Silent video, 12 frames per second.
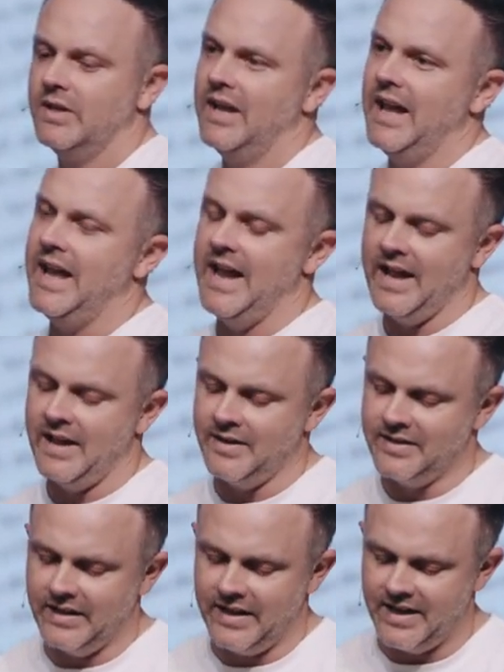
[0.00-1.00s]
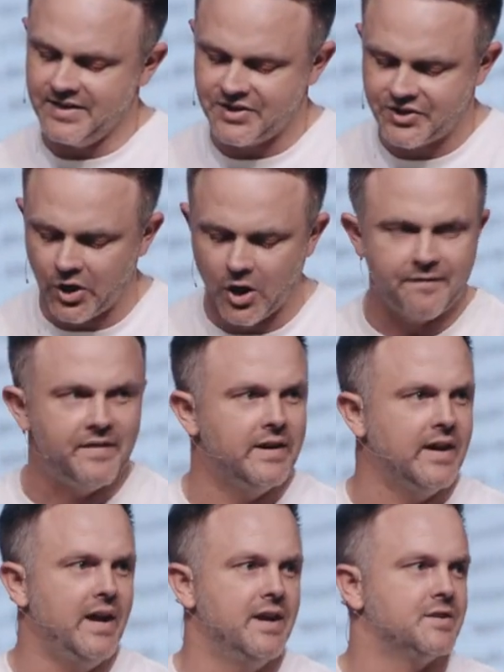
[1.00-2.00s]
and his servant
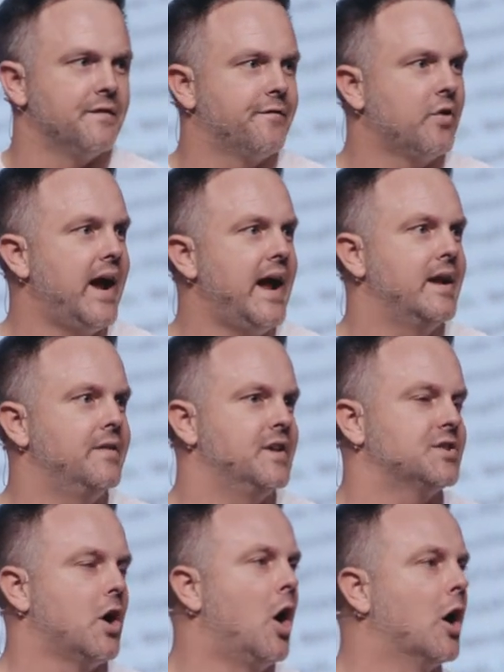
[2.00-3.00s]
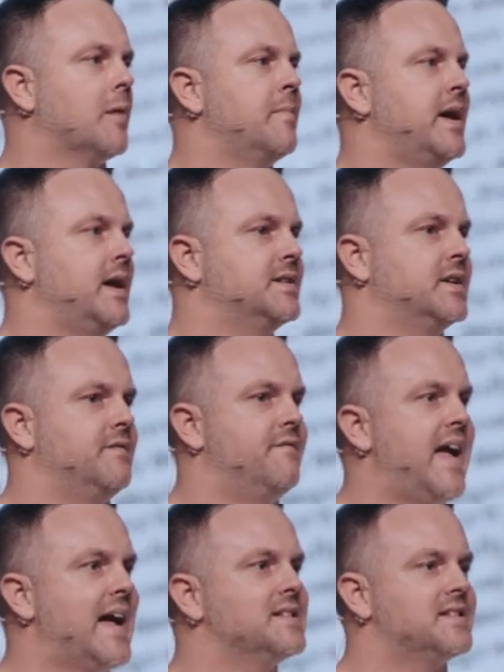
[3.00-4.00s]
is afraid, and this army is
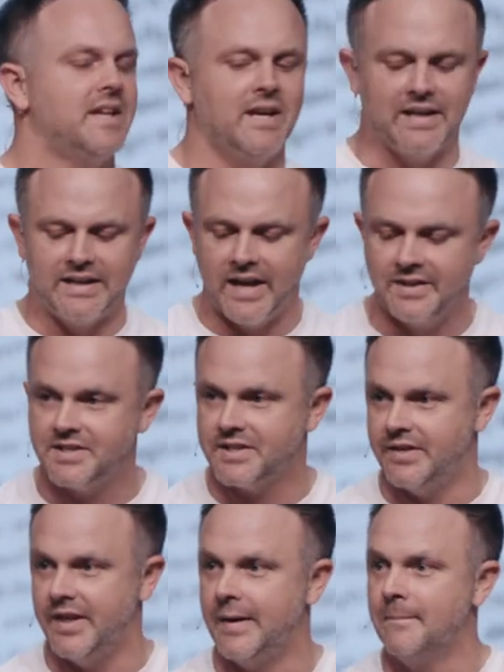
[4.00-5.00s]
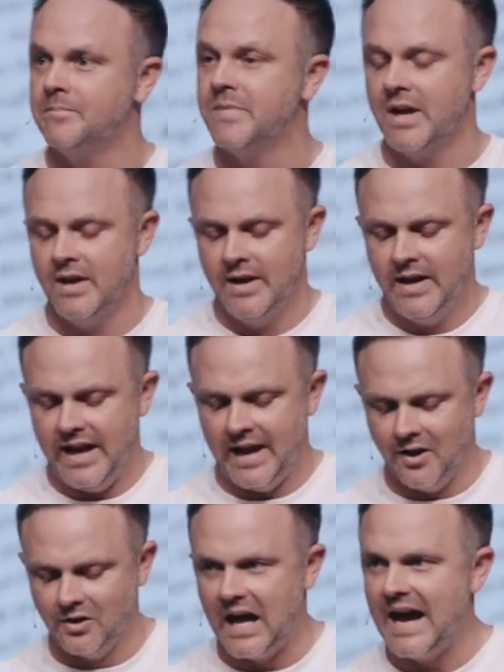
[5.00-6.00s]
advancing against them. And
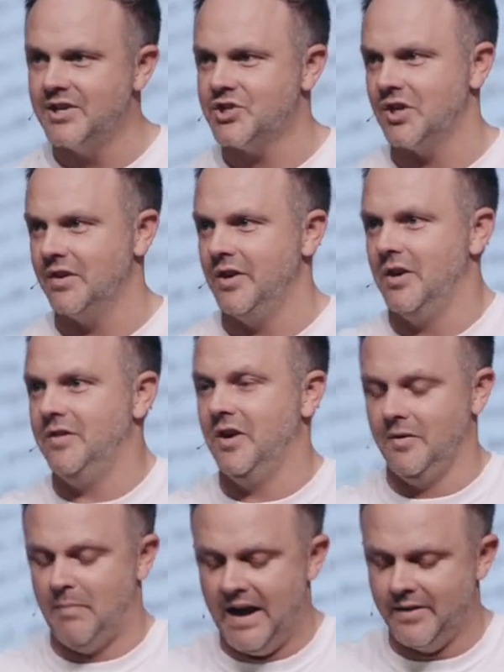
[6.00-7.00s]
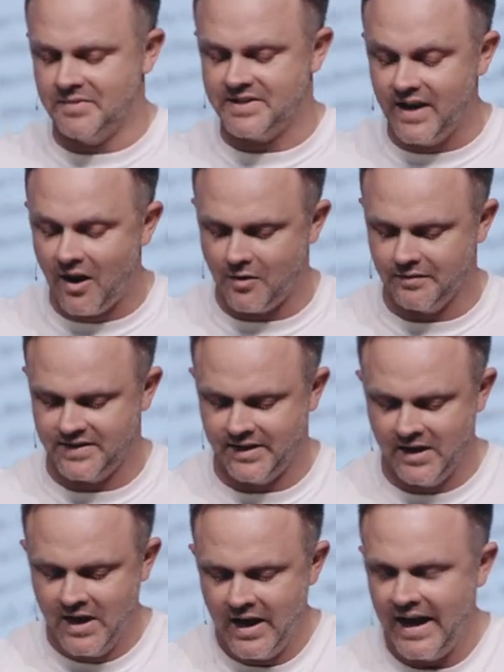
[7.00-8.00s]
Elisha, they're, they're by themselves, and,
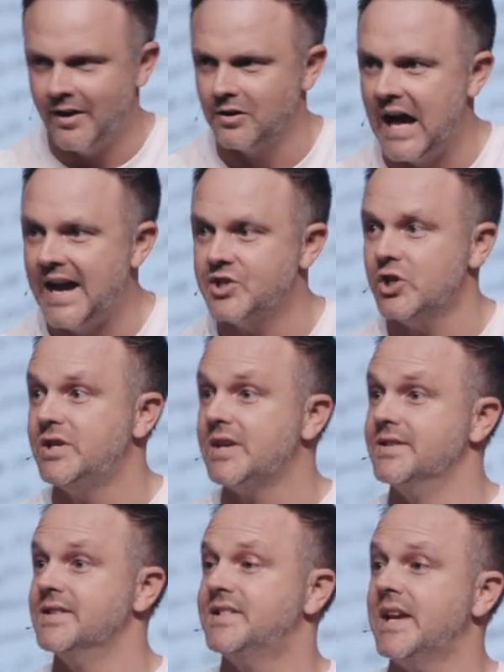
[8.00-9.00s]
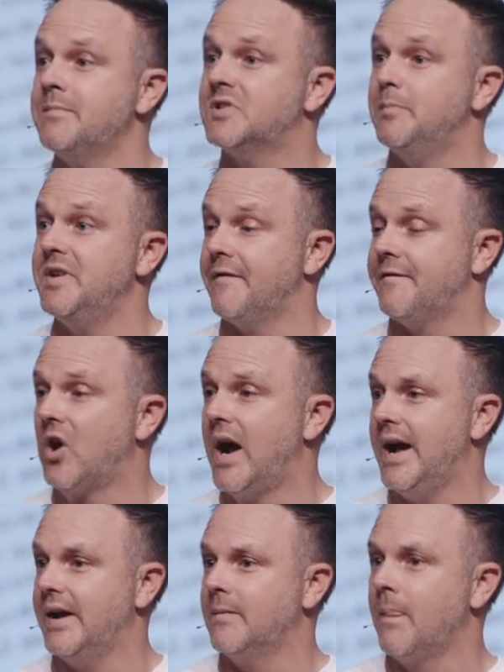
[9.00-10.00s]
and Elisha doesn't seem to be afraid,